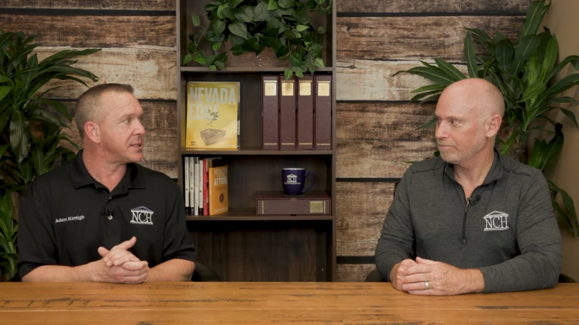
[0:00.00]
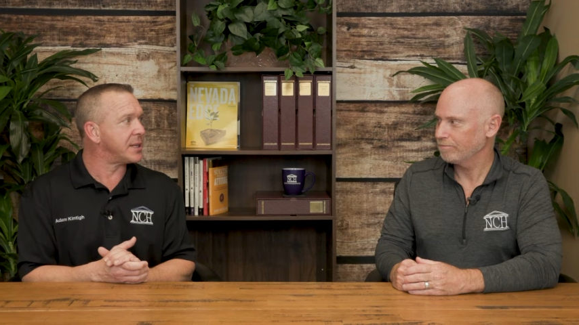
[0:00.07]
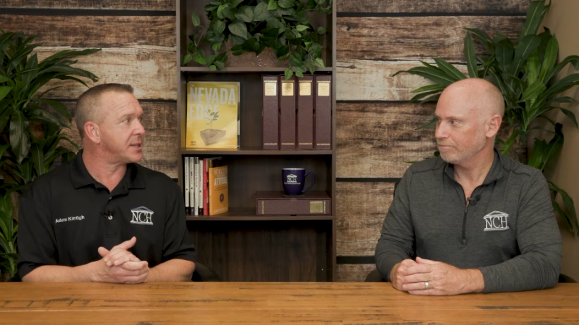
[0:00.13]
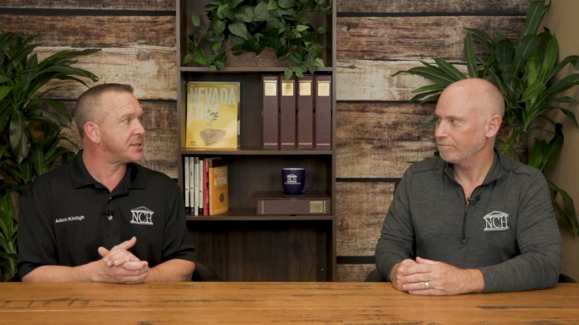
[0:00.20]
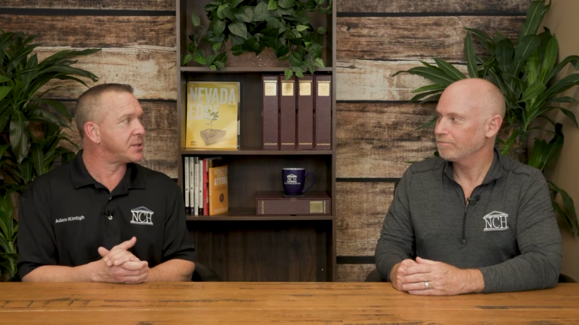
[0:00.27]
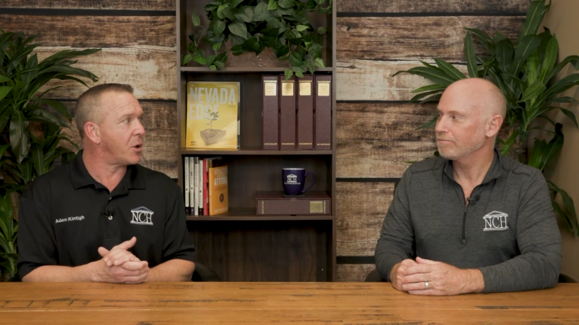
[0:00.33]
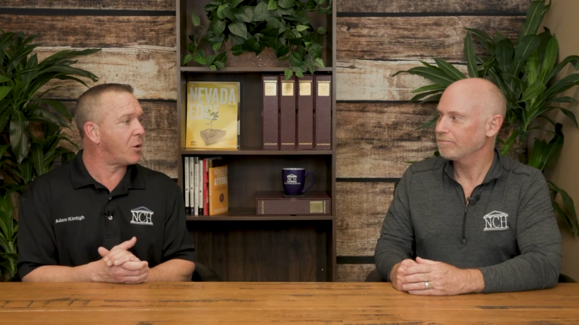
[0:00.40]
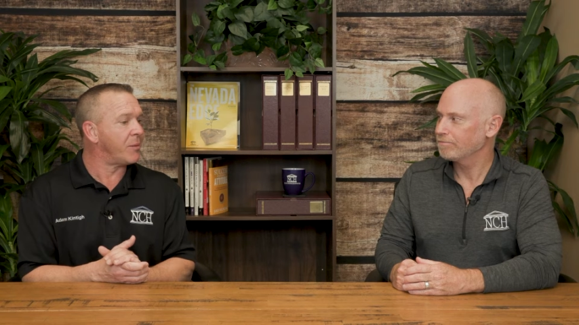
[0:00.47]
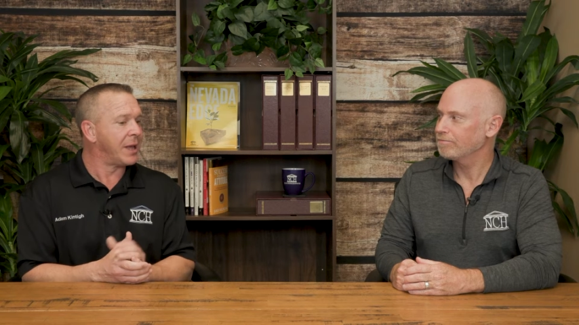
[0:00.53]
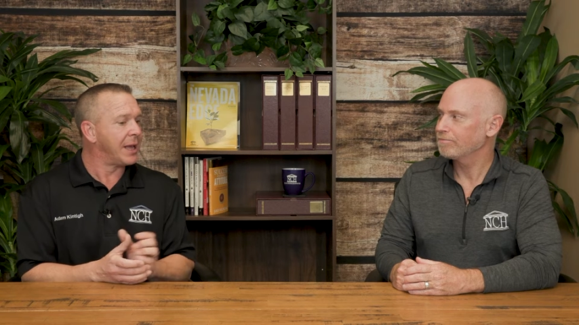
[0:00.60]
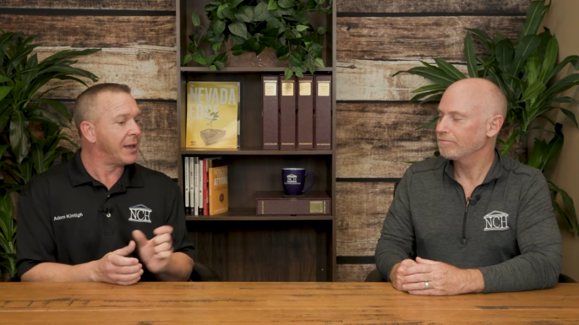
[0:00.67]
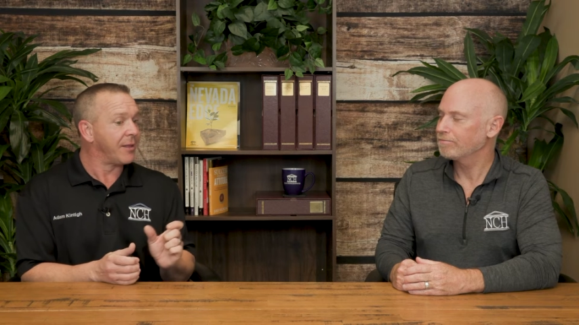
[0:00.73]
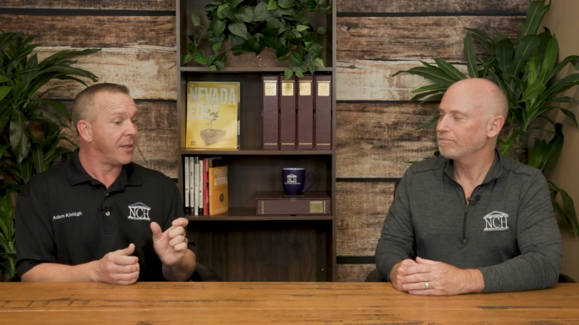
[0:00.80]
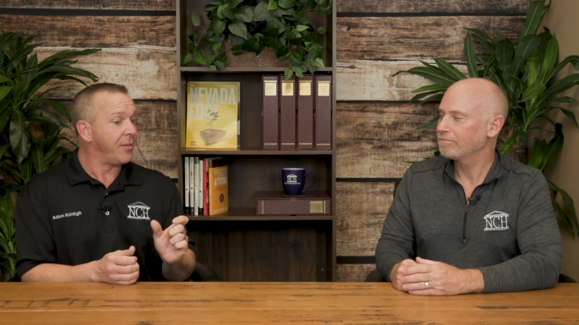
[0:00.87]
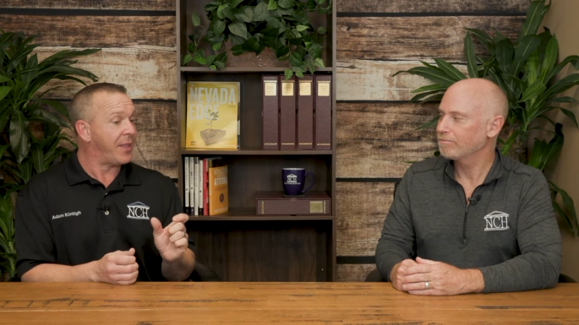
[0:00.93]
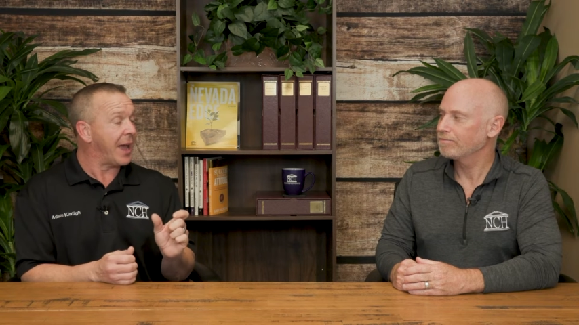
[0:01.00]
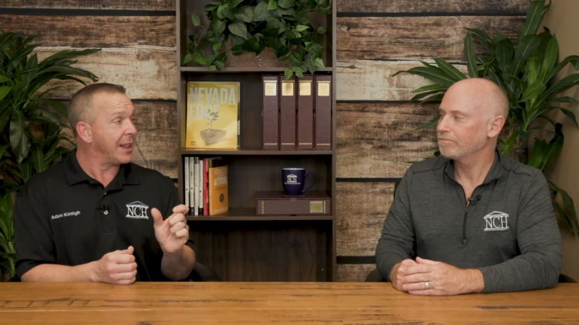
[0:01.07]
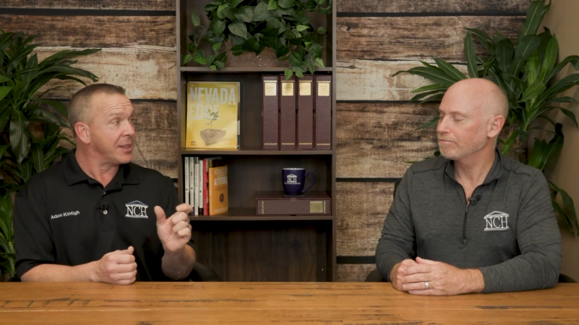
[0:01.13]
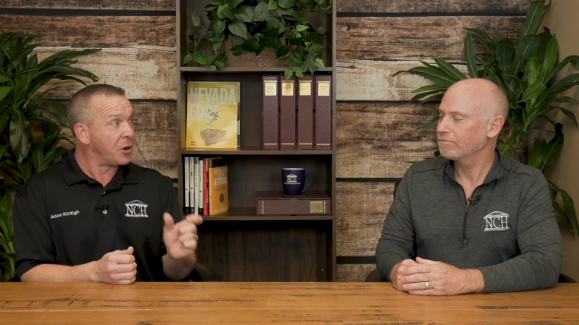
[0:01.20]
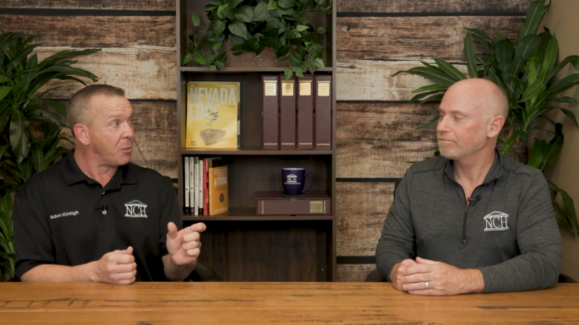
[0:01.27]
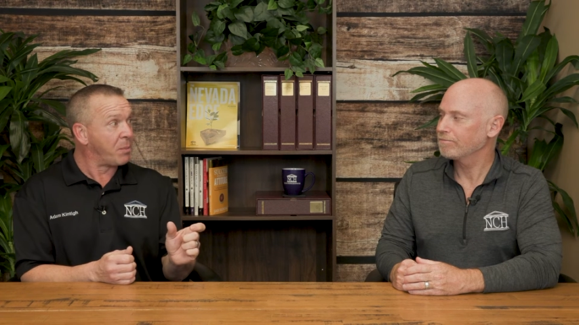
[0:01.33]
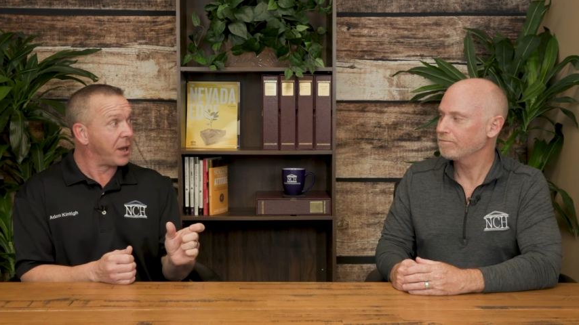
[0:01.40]
Speaker 1: business. So
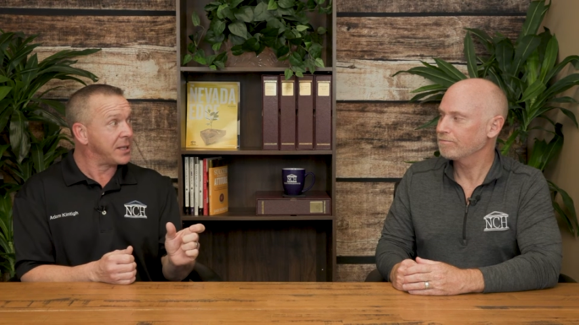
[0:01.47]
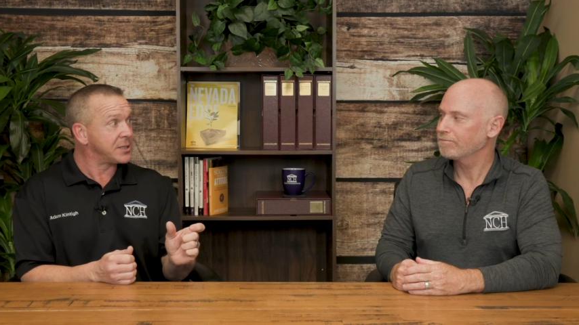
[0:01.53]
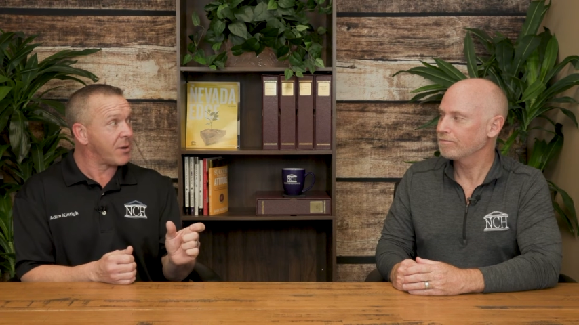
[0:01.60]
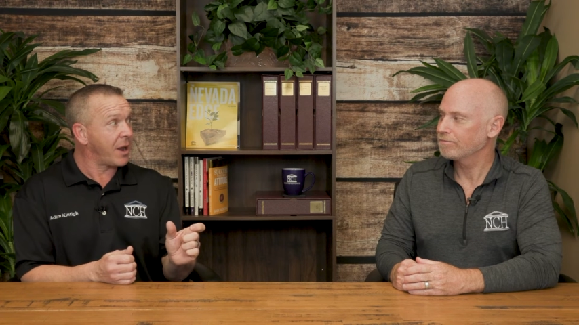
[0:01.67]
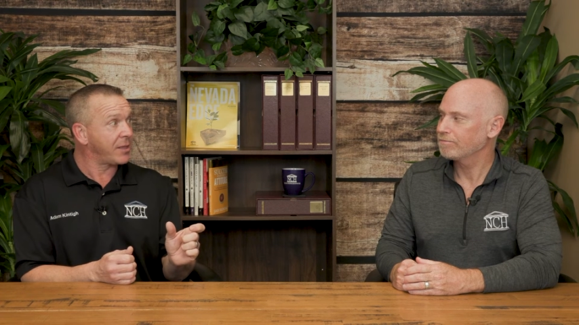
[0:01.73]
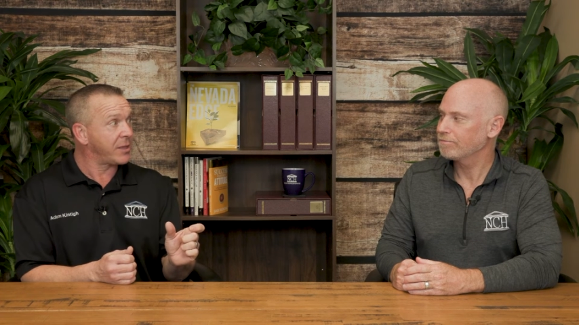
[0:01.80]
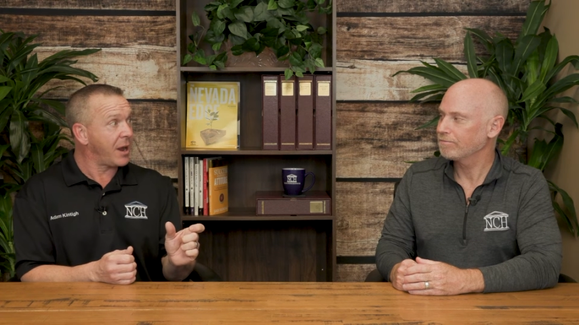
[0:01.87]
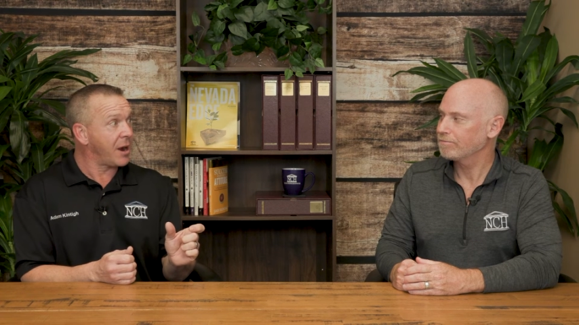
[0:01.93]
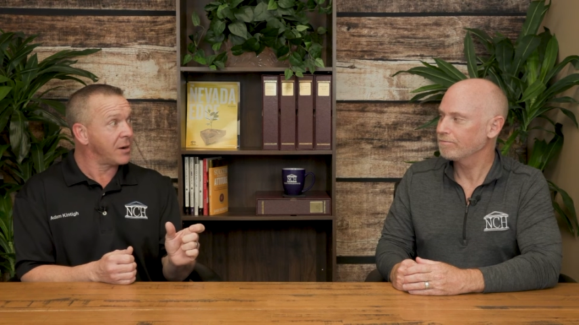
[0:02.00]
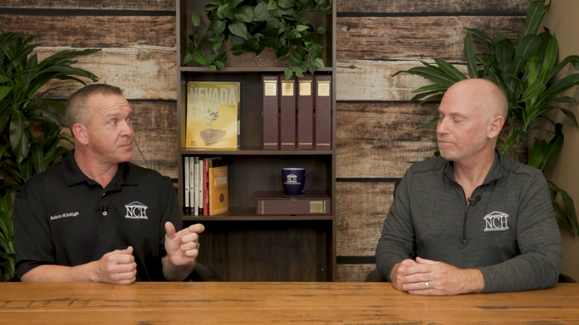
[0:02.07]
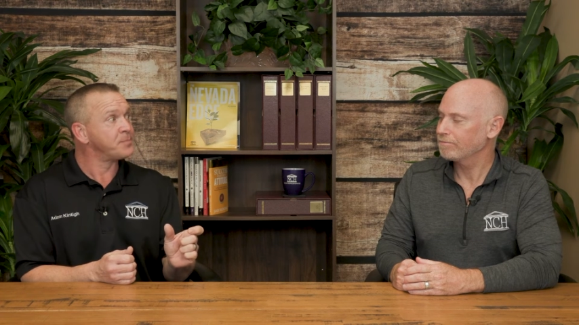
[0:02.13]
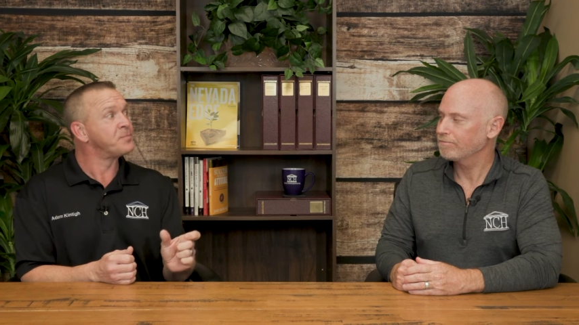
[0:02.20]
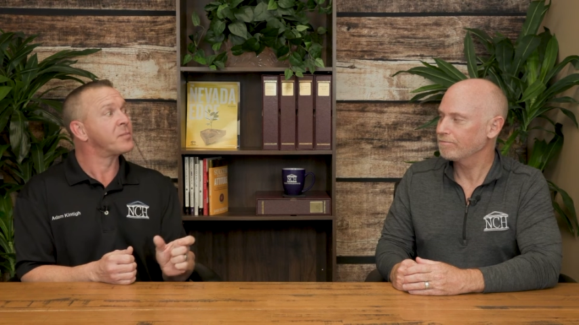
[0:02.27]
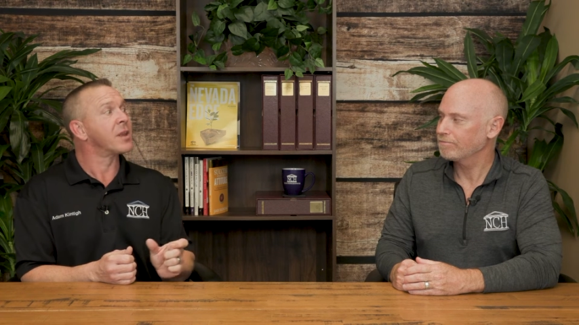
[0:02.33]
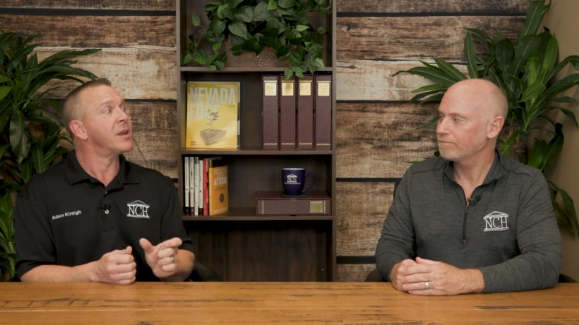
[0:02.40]
that little piece right there,